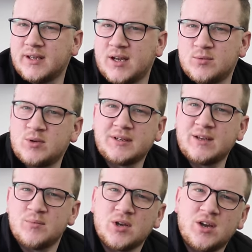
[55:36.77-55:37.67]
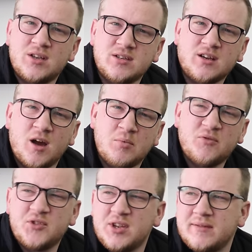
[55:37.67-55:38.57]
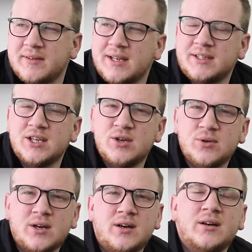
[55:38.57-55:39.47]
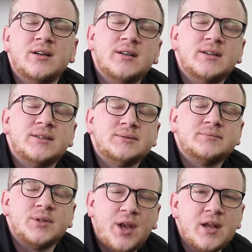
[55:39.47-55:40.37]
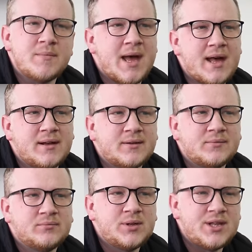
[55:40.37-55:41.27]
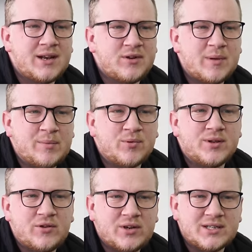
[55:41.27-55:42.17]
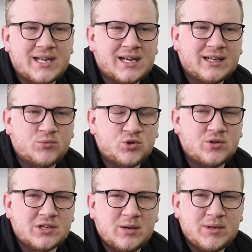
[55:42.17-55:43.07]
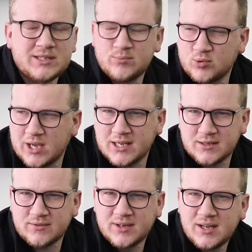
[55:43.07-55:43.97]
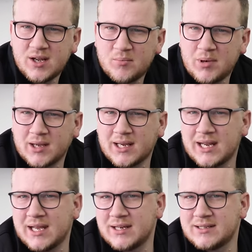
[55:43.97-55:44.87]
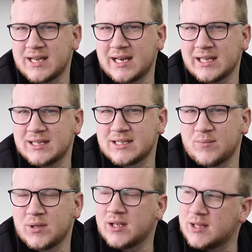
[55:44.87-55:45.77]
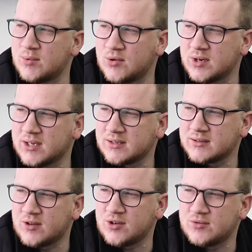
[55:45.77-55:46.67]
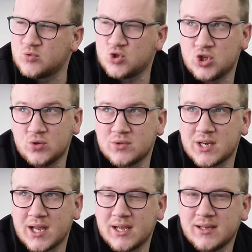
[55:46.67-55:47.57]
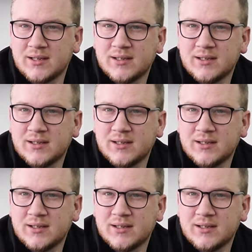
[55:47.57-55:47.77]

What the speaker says: And we've had to give them a courtesy car before they even had their new car. Nightmare. But they're lovely people and they're understanding. I'm sure it's going to be a simple case of plugging it in and telling it something in the morning on Tuesday.